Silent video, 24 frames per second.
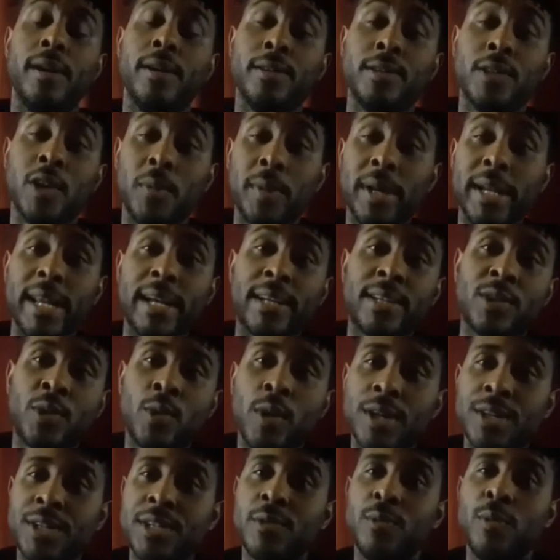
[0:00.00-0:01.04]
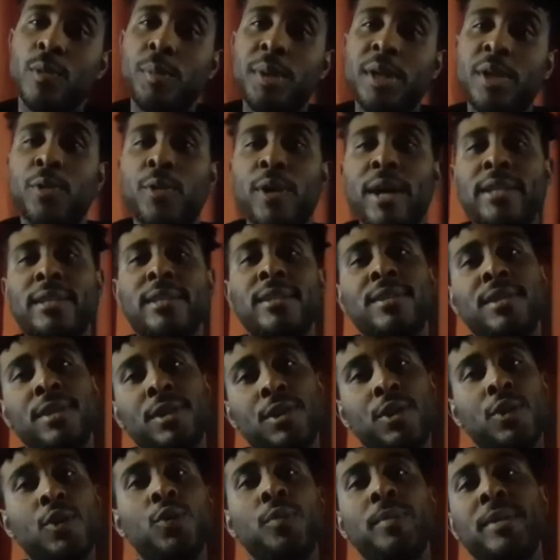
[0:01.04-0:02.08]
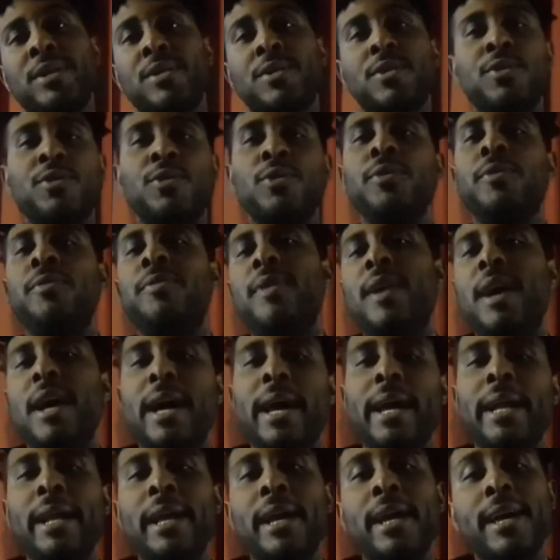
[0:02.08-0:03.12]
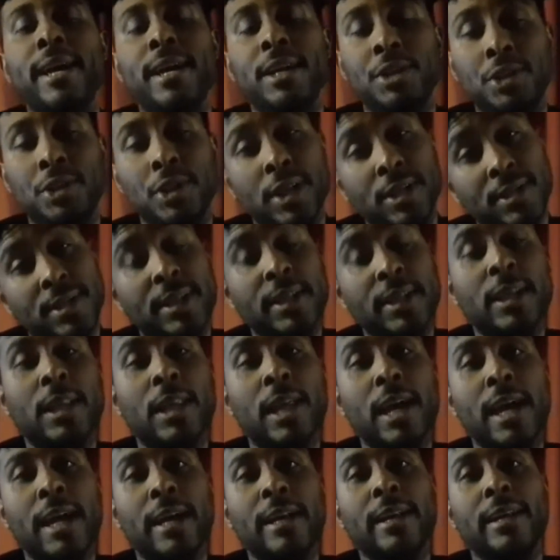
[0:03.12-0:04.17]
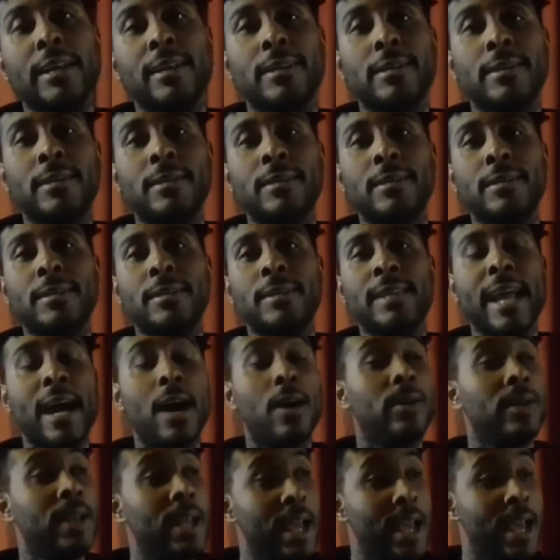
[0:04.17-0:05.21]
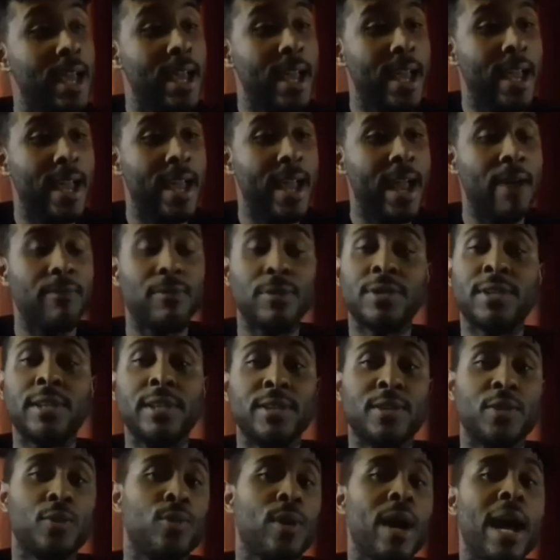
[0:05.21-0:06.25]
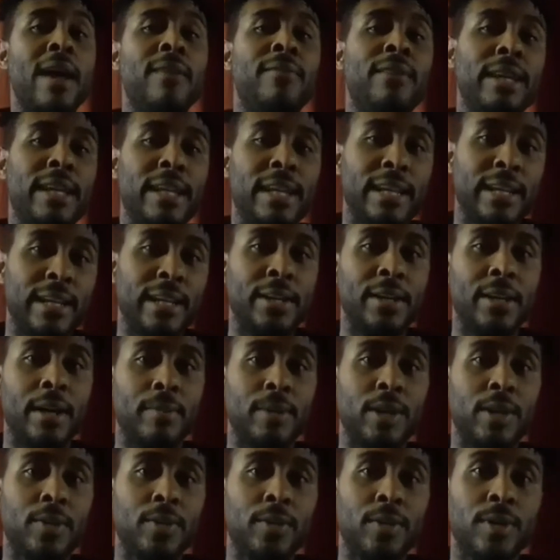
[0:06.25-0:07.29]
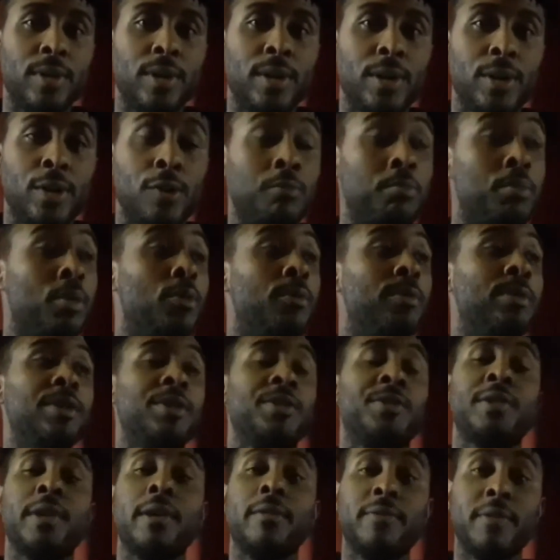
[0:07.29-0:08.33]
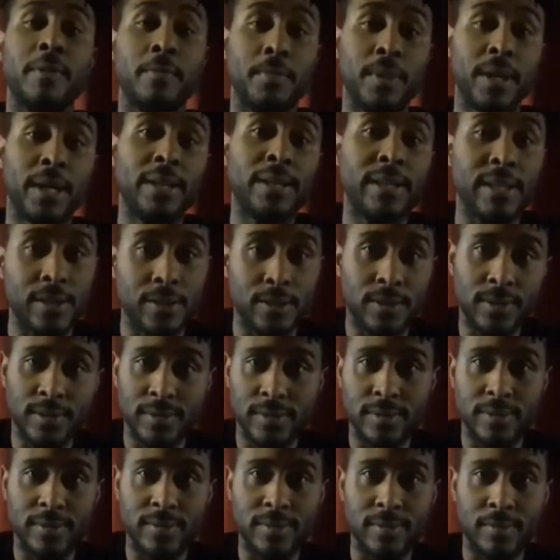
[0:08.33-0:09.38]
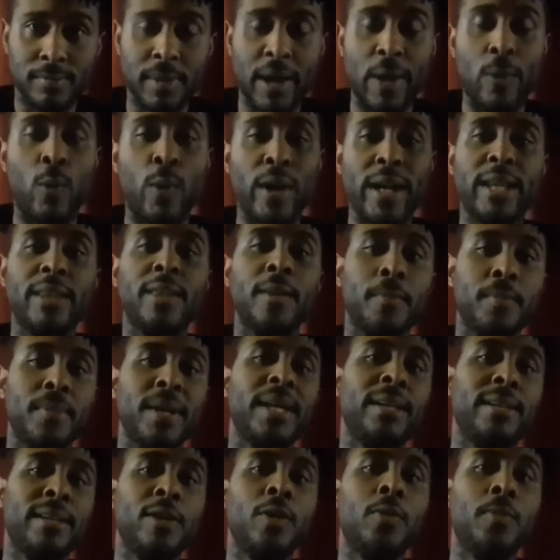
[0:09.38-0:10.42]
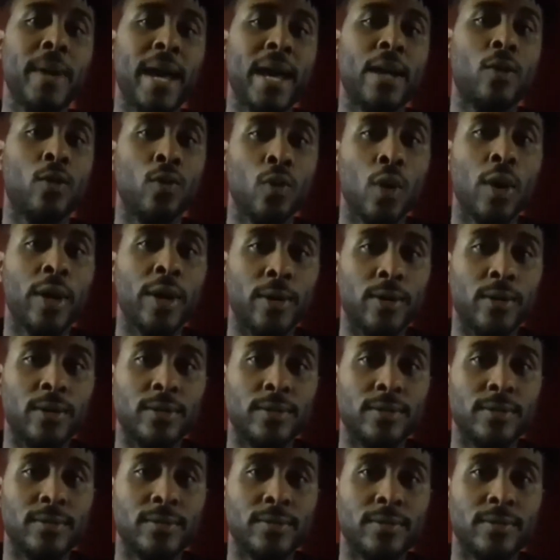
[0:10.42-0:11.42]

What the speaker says: So my next question will be directed to you, Mr. Too Fine, Justin Klein. Now, ever since arriving at NEW, you've proven yourself the big deal by winning the Big Deal Battle Royal.